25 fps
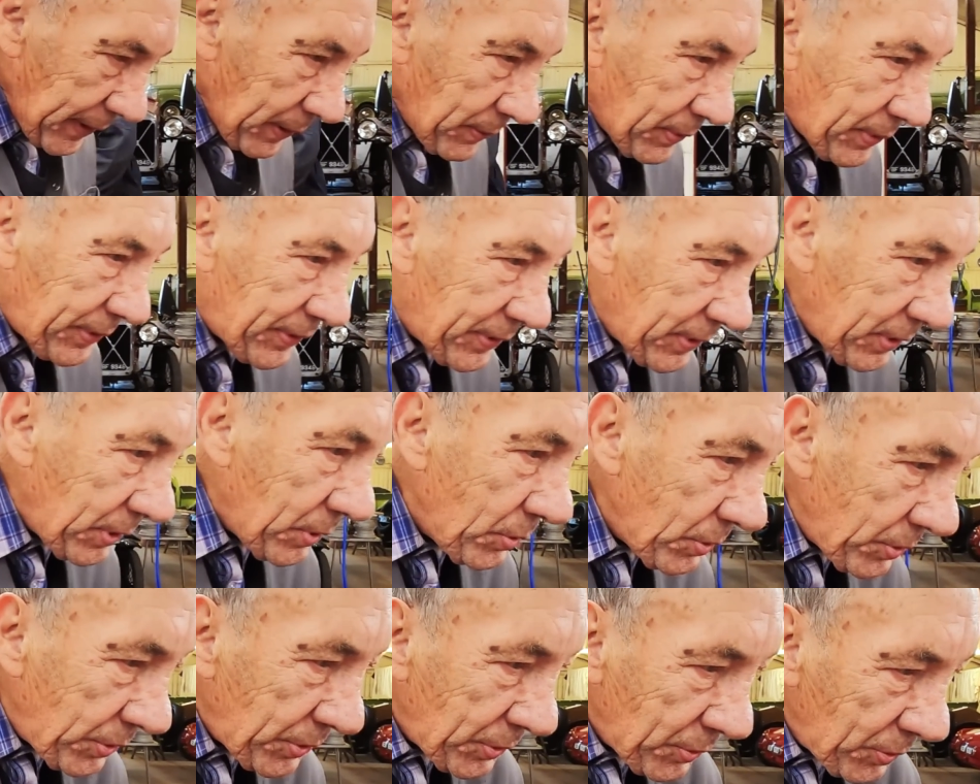There was
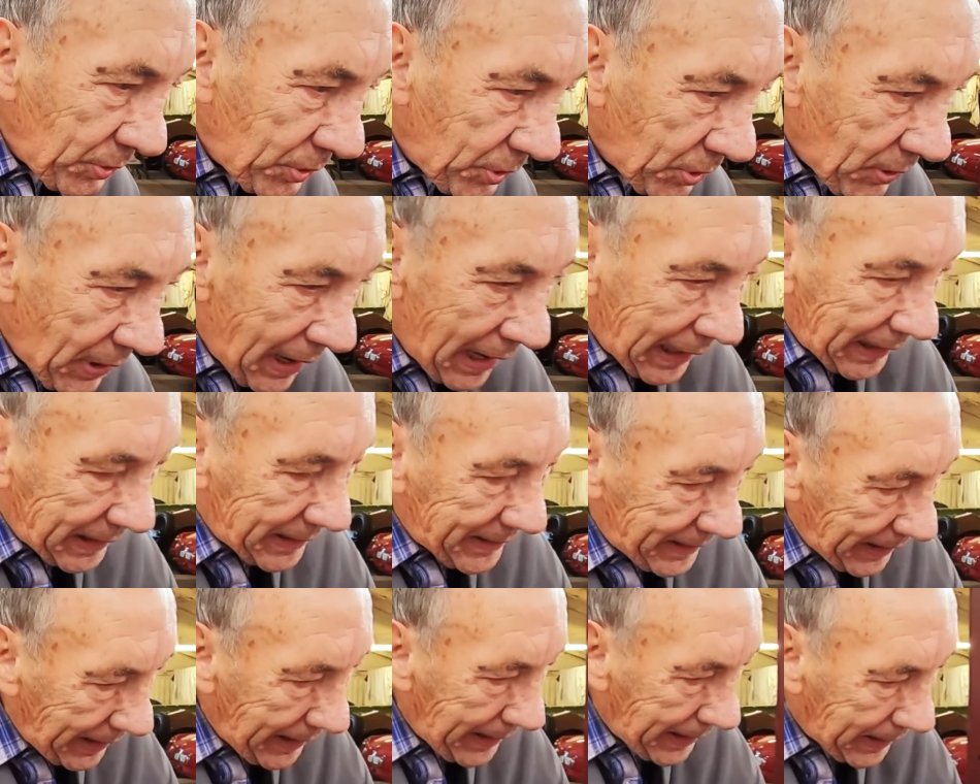the usual
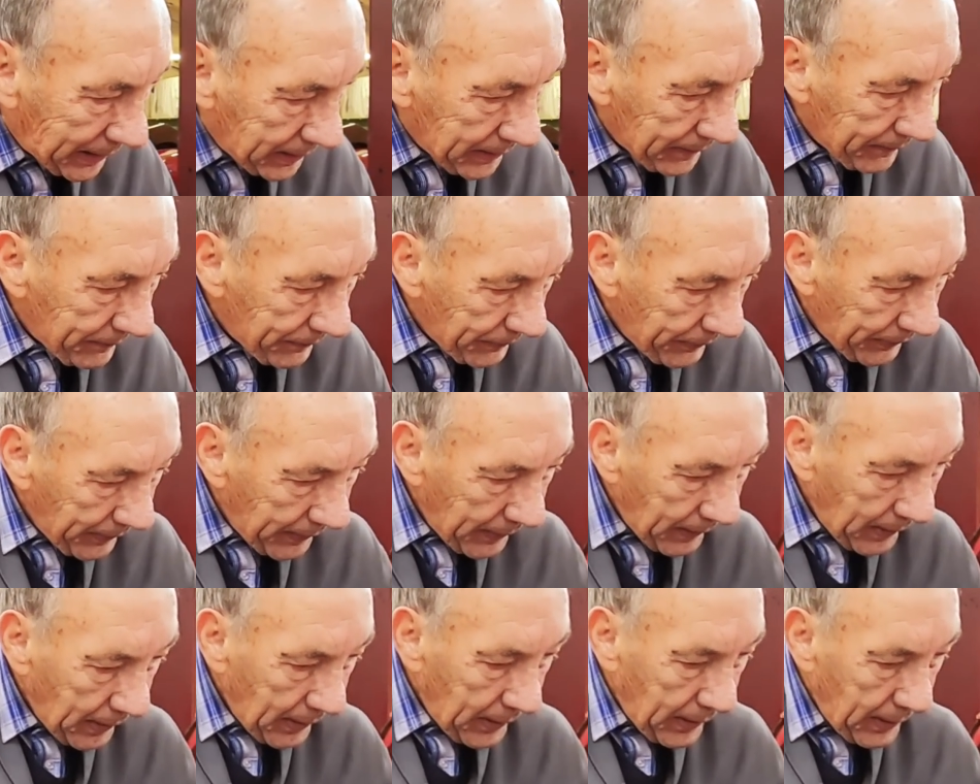cracks here,
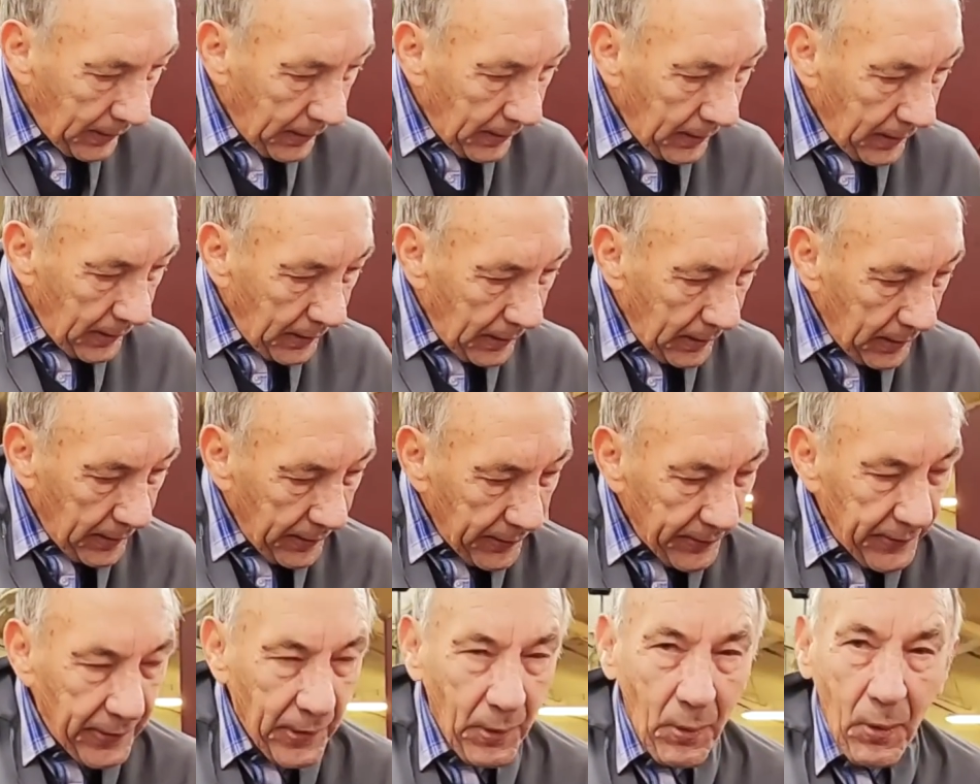
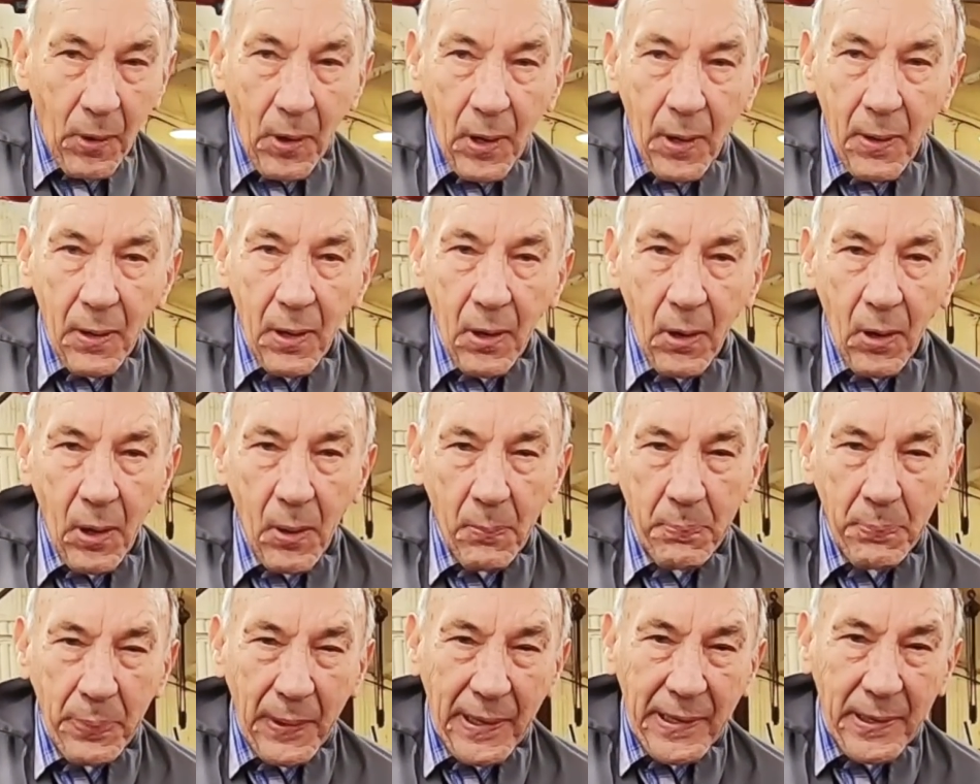so
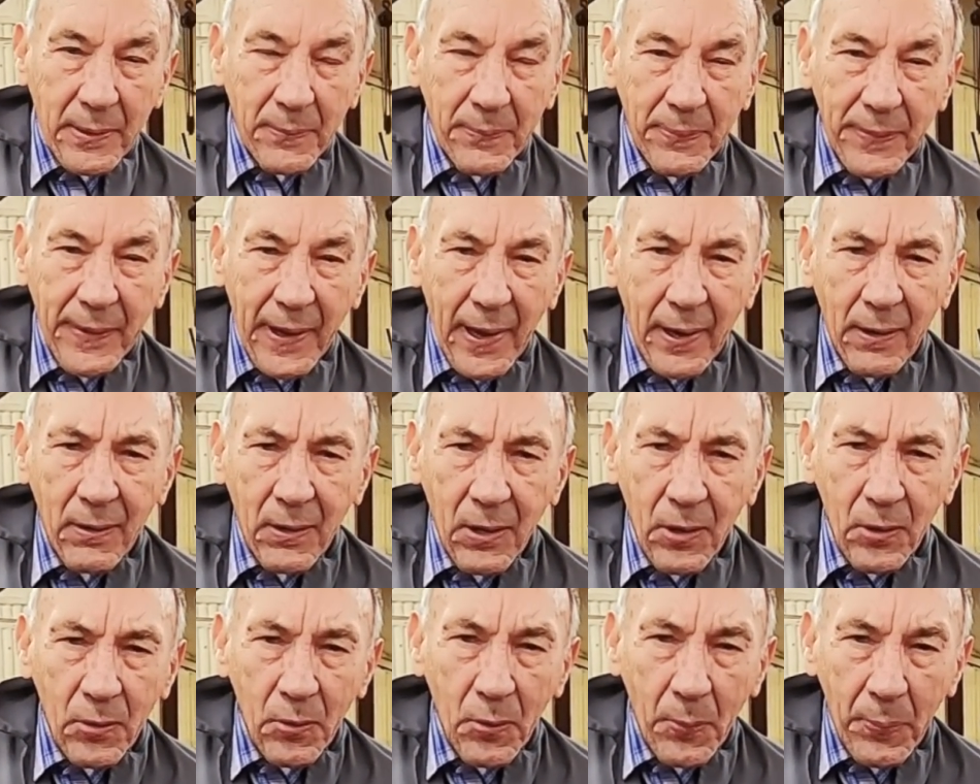I beat them
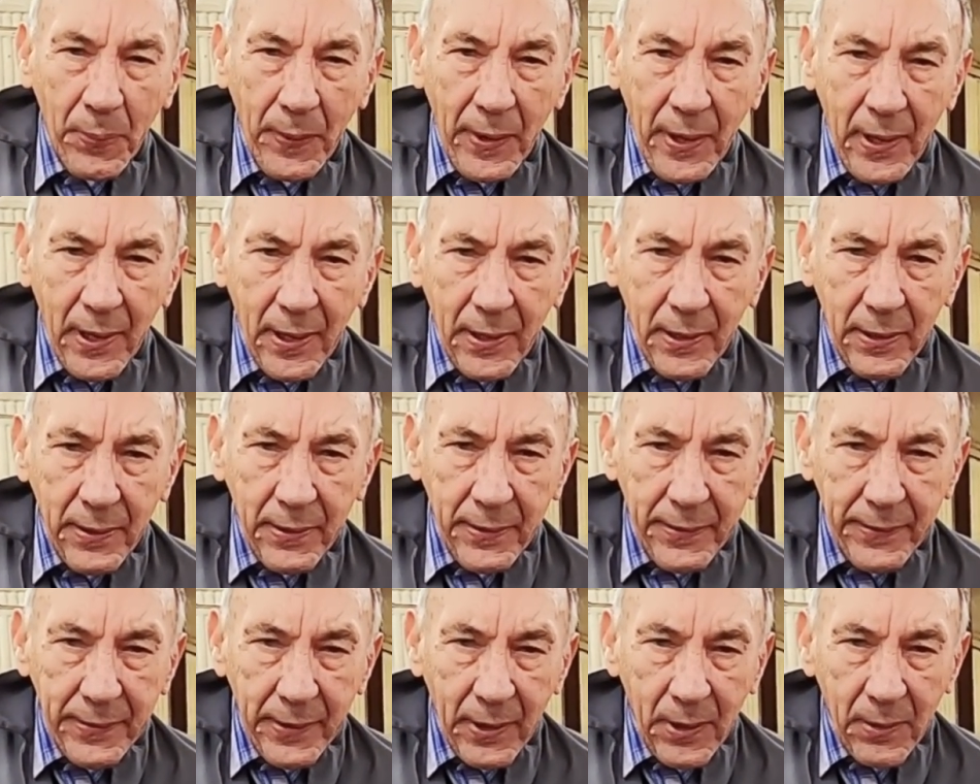down a little bit
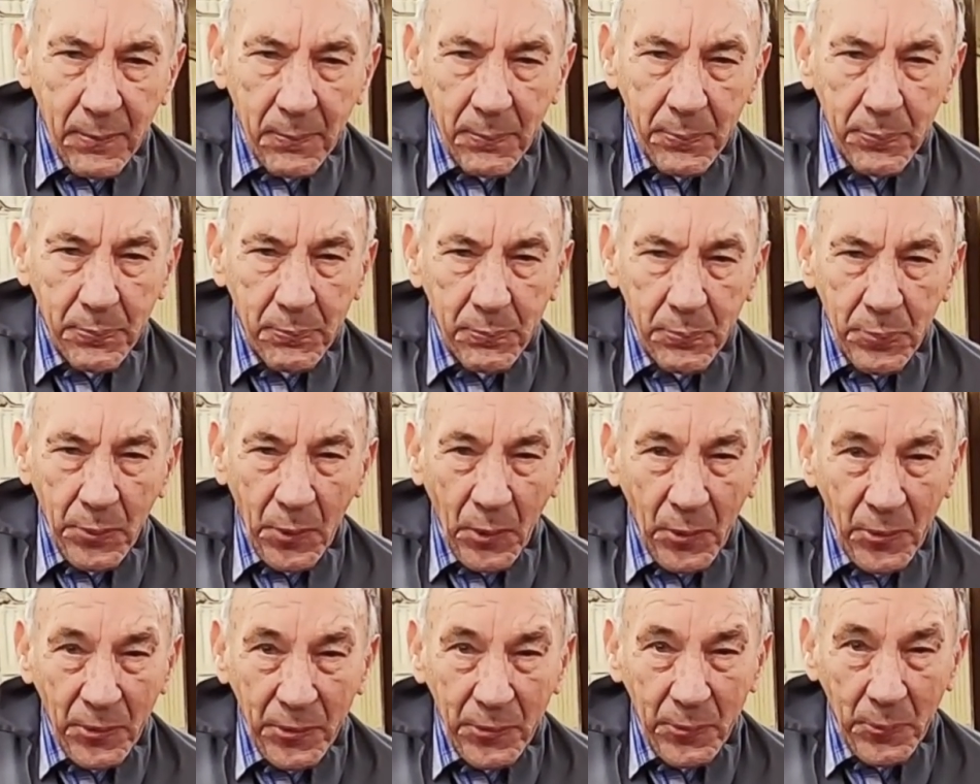and
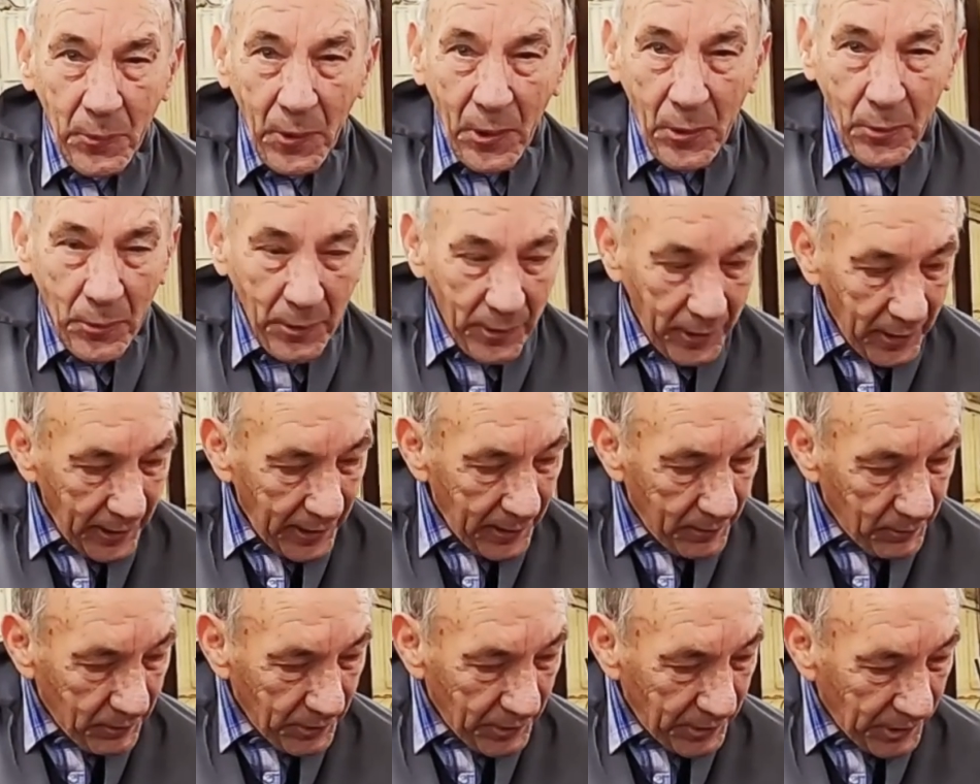bronze
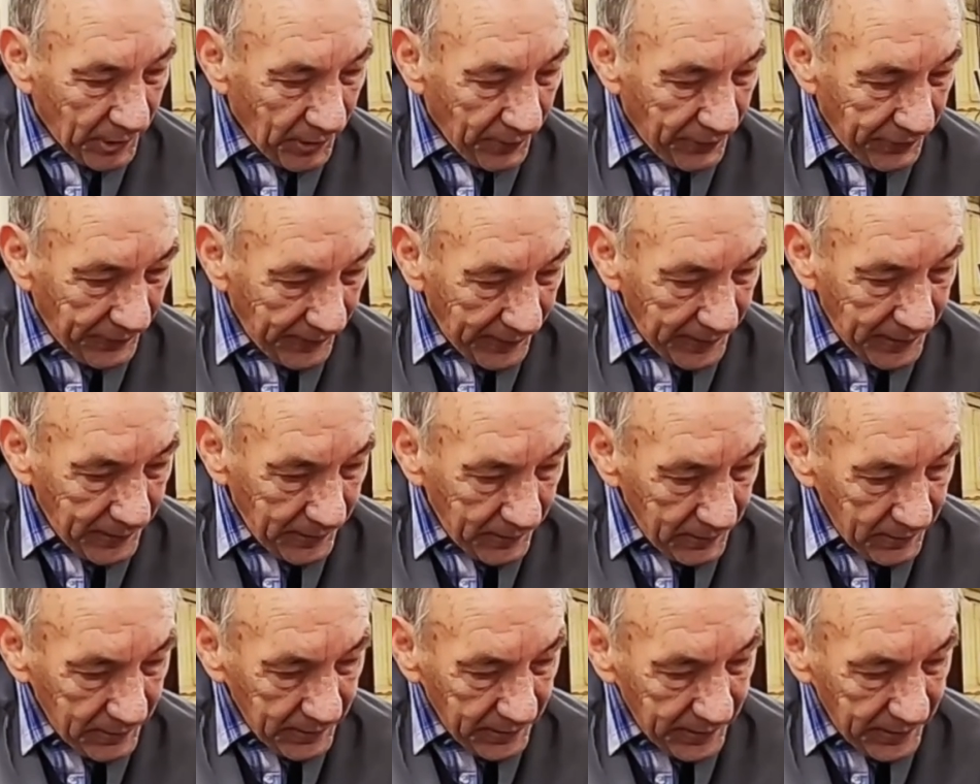welded it, which I think